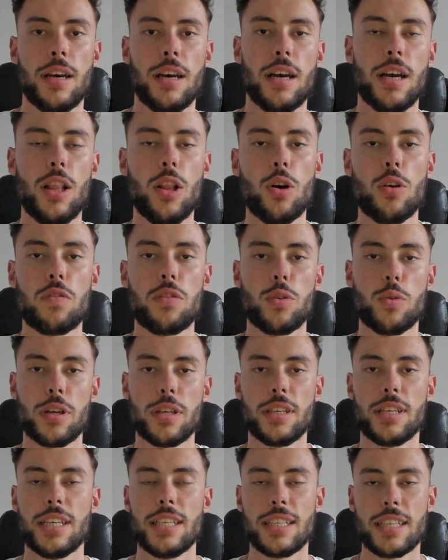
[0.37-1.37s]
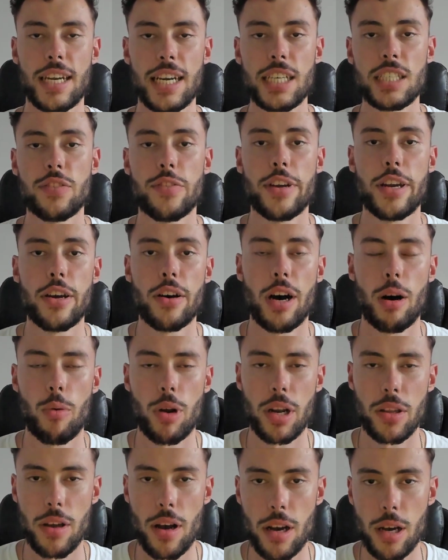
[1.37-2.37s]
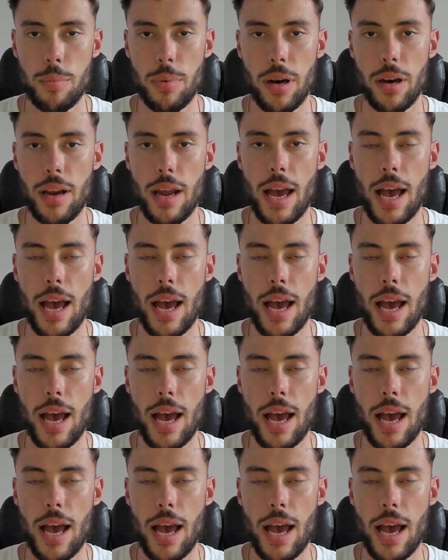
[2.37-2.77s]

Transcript: Hello everyone. In today's video, I want to talk about